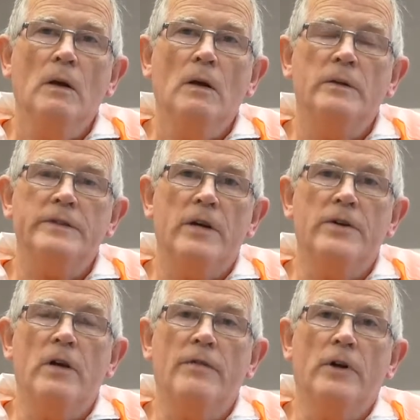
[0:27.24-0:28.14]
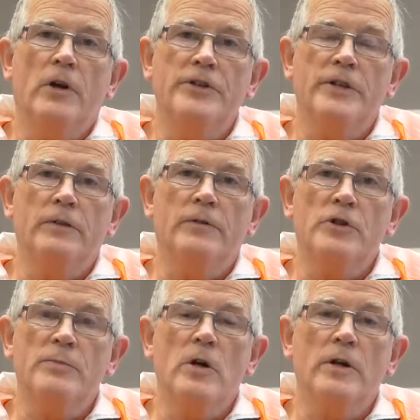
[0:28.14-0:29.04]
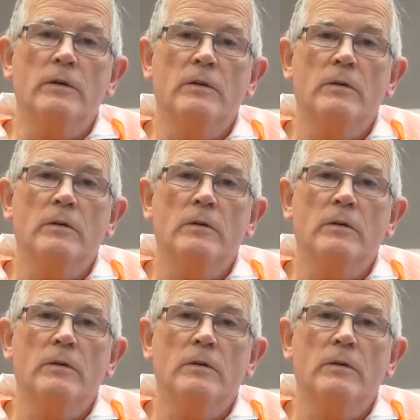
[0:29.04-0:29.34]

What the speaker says: we started off on RT the first morning.